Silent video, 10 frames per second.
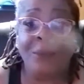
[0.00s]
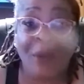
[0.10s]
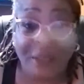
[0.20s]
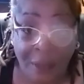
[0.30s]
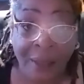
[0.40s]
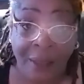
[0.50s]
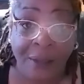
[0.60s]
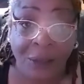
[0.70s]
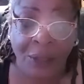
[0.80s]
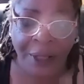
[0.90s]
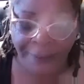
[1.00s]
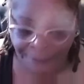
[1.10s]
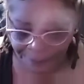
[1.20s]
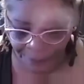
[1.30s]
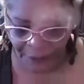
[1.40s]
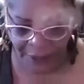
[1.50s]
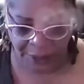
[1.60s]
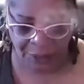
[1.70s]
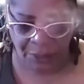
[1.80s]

All right, let's get right to this, okay?